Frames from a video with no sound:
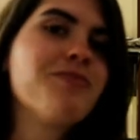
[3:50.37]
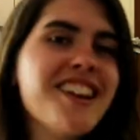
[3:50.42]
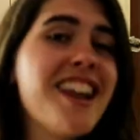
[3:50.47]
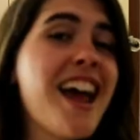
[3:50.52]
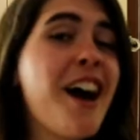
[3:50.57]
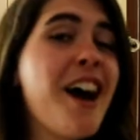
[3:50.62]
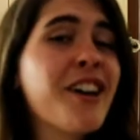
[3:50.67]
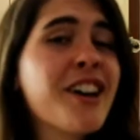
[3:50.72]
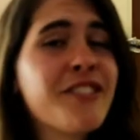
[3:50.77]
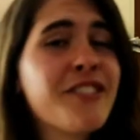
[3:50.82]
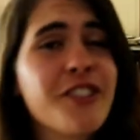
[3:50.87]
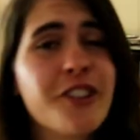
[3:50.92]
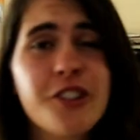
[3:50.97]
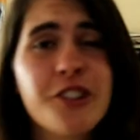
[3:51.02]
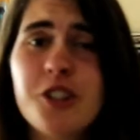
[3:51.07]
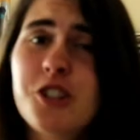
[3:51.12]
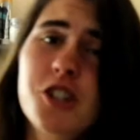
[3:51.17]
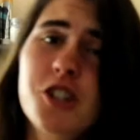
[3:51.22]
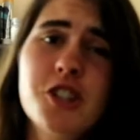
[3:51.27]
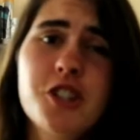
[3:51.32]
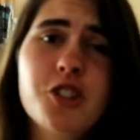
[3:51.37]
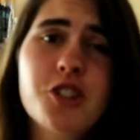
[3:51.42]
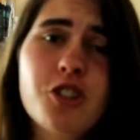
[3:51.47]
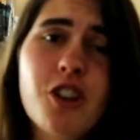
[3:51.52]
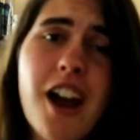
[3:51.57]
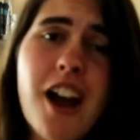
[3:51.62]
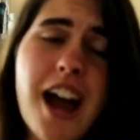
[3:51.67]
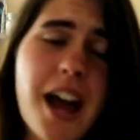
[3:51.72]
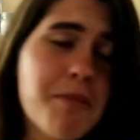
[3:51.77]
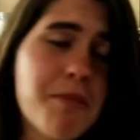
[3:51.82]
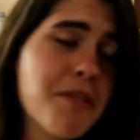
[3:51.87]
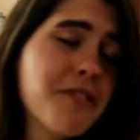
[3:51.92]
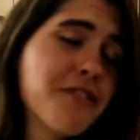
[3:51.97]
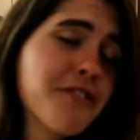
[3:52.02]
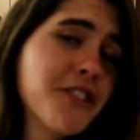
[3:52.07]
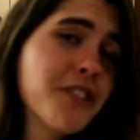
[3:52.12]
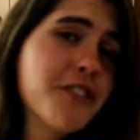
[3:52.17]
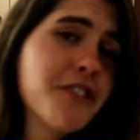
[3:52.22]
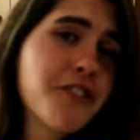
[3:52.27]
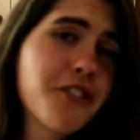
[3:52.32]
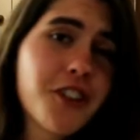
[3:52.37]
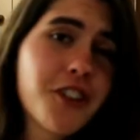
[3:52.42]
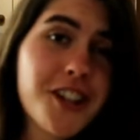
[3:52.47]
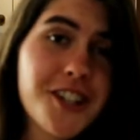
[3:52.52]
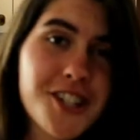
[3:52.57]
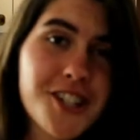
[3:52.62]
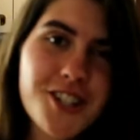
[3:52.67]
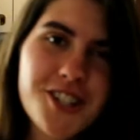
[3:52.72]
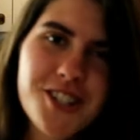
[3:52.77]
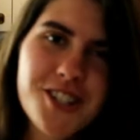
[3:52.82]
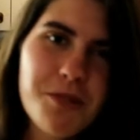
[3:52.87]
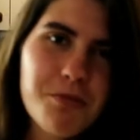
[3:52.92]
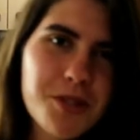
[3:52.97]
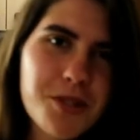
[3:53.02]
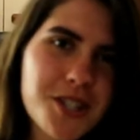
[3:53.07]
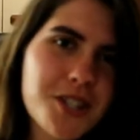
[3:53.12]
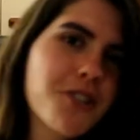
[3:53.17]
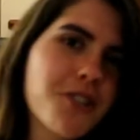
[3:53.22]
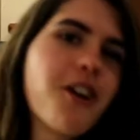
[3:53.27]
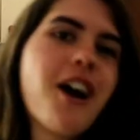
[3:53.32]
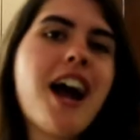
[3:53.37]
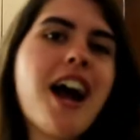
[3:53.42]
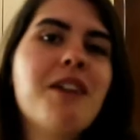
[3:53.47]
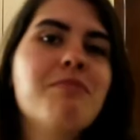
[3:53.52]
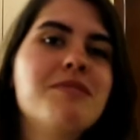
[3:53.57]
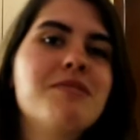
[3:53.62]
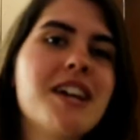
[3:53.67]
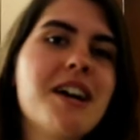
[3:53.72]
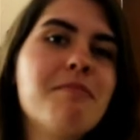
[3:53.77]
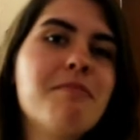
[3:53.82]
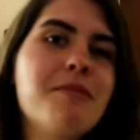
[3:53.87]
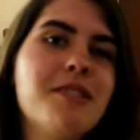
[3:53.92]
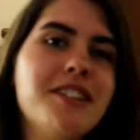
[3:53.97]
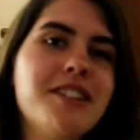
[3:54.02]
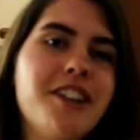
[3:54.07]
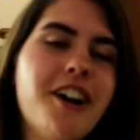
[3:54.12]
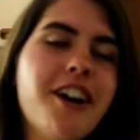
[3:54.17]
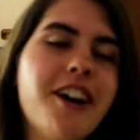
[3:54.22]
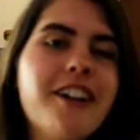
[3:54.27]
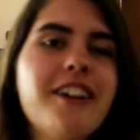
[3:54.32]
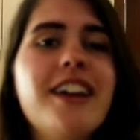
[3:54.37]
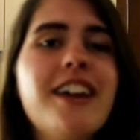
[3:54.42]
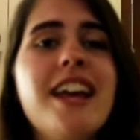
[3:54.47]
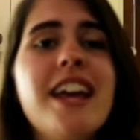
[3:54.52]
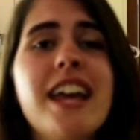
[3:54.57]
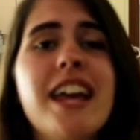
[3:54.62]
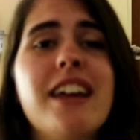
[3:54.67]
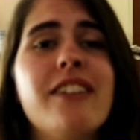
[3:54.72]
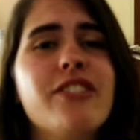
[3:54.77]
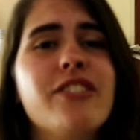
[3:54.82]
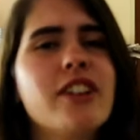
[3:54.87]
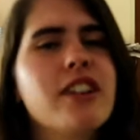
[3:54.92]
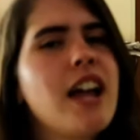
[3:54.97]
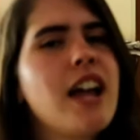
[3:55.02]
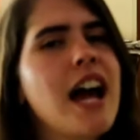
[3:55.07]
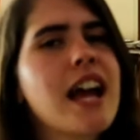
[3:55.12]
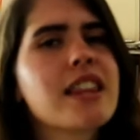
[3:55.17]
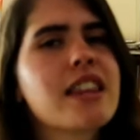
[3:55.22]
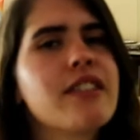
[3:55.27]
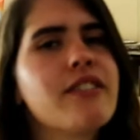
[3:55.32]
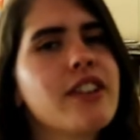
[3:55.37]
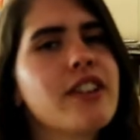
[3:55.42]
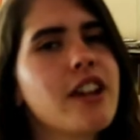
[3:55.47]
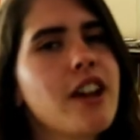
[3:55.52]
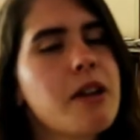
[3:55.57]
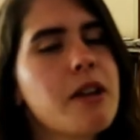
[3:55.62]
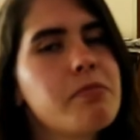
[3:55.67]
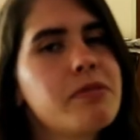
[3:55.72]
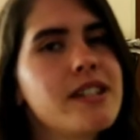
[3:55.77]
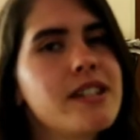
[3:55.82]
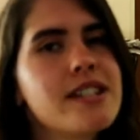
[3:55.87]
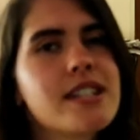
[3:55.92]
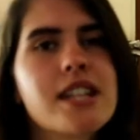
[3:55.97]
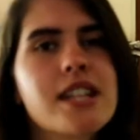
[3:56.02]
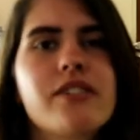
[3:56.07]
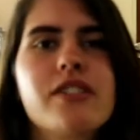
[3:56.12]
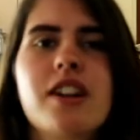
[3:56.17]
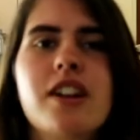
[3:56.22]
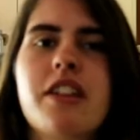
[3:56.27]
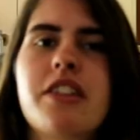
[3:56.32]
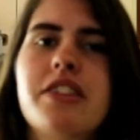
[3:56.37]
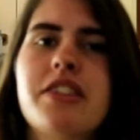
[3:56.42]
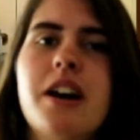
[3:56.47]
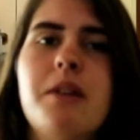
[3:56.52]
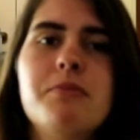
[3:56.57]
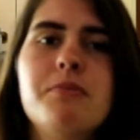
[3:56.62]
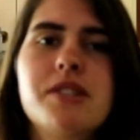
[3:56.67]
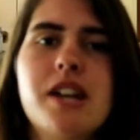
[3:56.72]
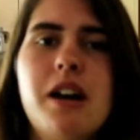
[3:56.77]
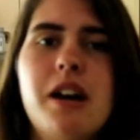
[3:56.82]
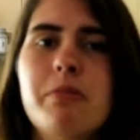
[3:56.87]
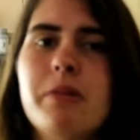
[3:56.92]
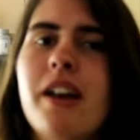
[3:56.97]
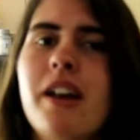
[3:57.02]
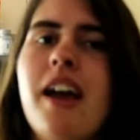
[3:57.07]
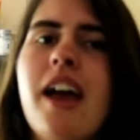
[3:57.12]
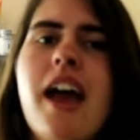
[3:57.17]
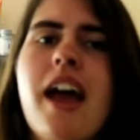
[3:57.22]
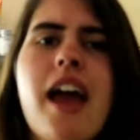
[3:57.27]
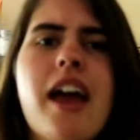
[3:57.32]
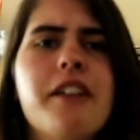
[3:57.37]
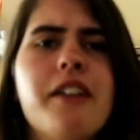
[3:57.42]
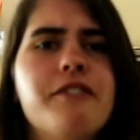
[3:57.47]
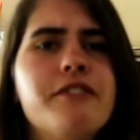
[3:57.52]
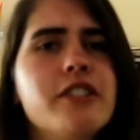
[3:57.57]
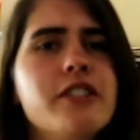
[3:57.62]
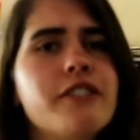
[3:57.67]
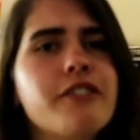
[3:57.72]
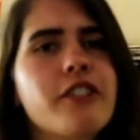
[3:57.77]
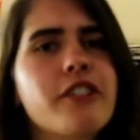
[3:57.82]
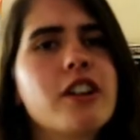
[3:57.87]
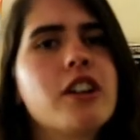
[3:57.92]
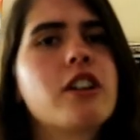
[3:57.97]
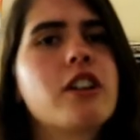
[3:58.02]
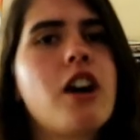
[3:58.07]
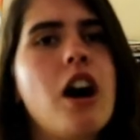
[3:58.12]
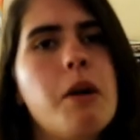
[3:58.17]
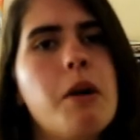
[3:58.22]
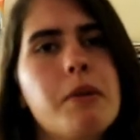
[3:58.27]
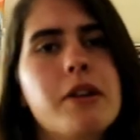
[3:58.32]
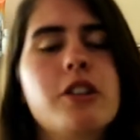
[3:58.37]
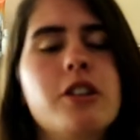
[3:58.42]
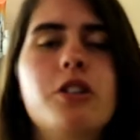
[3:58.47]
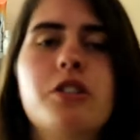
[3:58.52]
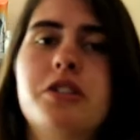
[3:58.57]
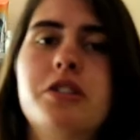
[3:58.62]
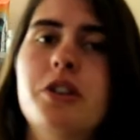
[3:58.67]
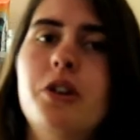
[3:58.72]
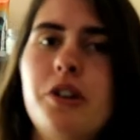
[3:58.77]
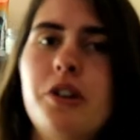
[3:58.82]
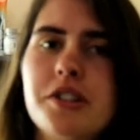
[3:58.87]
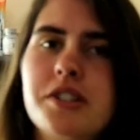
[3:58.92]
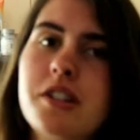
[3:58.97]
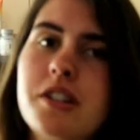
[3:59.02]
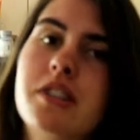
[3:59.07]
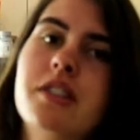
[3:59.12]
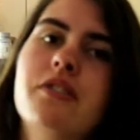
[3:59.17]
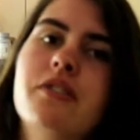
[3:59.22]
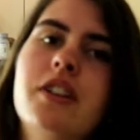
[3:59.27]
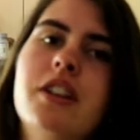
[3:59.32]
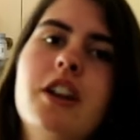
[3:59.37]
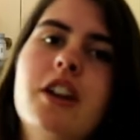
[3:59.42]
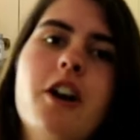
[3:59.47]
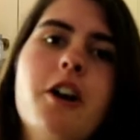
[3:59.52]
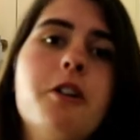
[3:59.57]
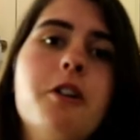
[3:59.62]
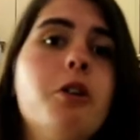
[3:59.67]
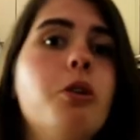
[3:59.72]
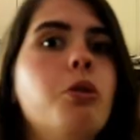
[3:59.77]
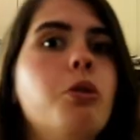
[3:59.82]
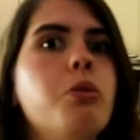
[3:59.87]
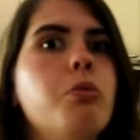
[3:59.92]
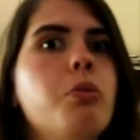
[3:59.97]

Now, if you're new to the tribe, feel free to subscribe down below. If you like the video, please give it a thumbs up, and feel free to comment your thoughts on the video or